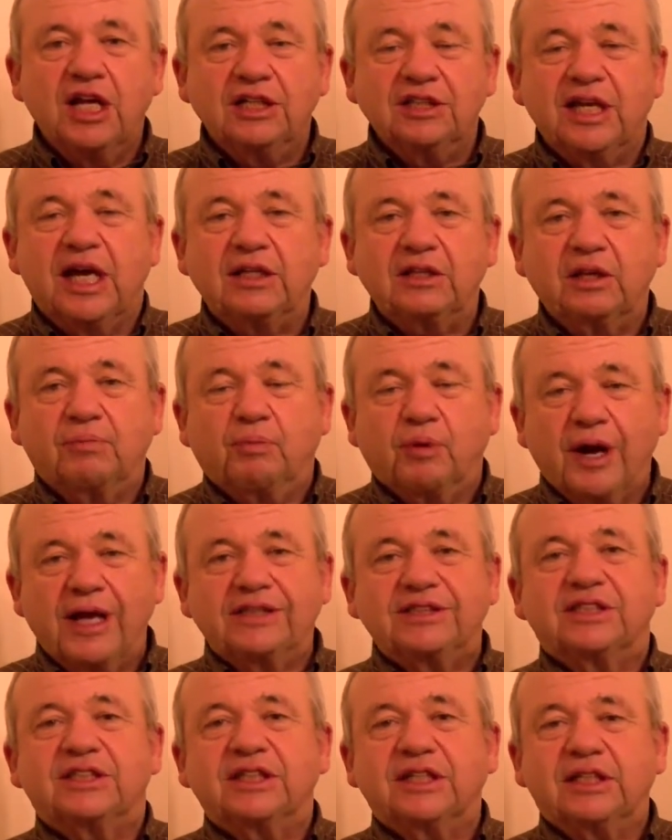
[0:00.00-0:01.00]
that the
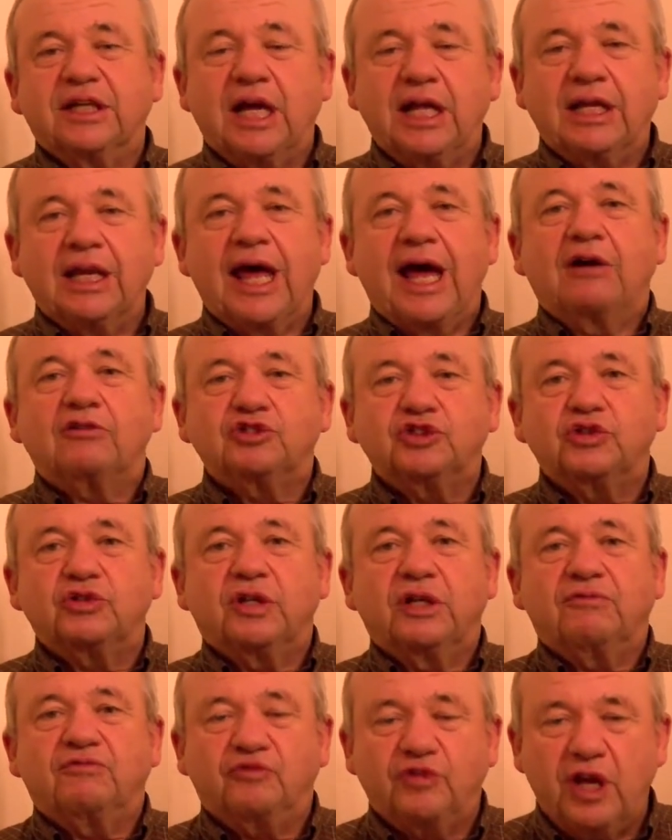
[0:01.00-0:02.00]
president allowed you
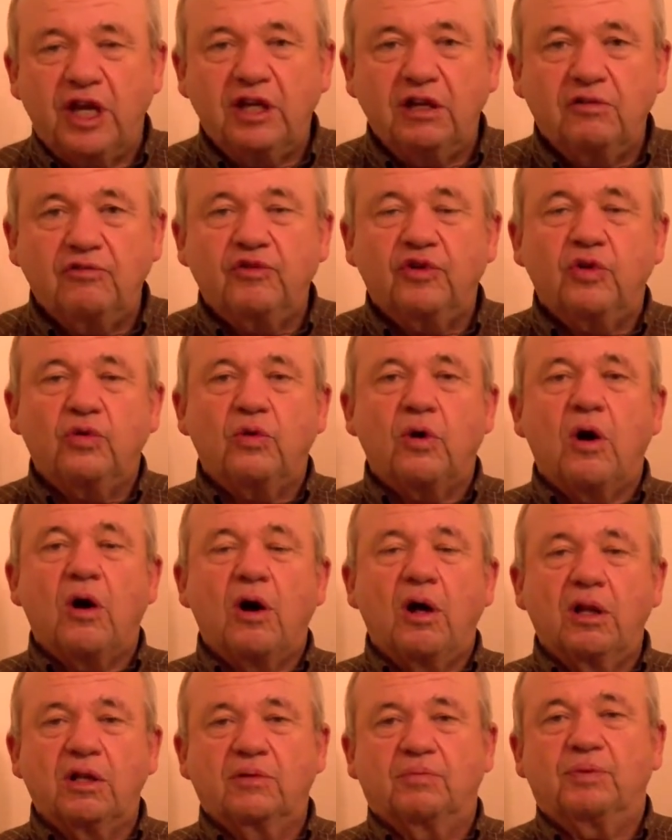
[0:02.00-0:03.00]
to interview
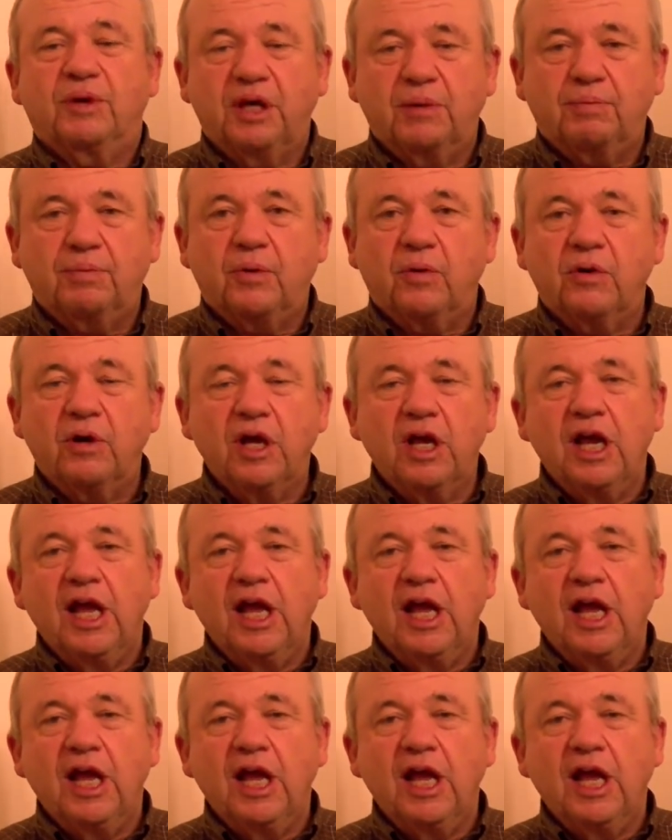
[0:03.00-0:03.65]
all the people,